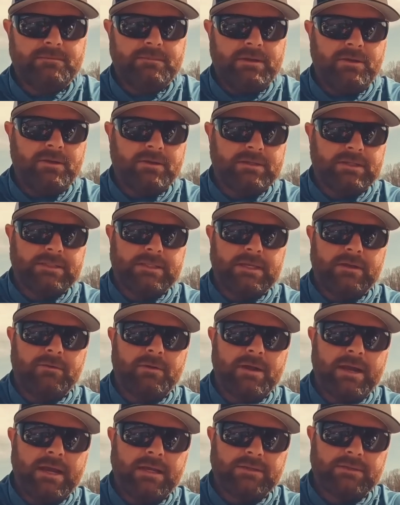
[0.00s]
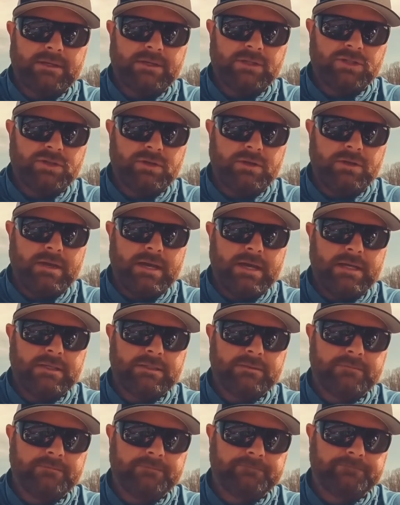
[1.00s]
Let me hook this thing right so I can show you
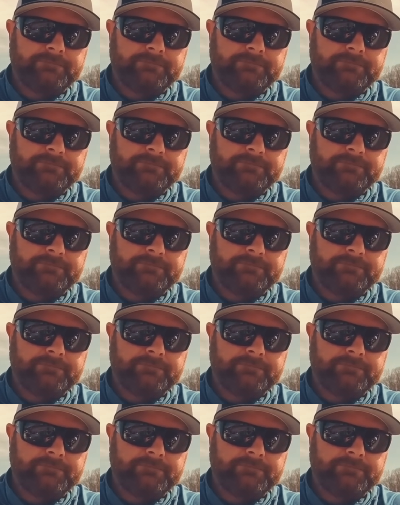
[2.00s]
guys.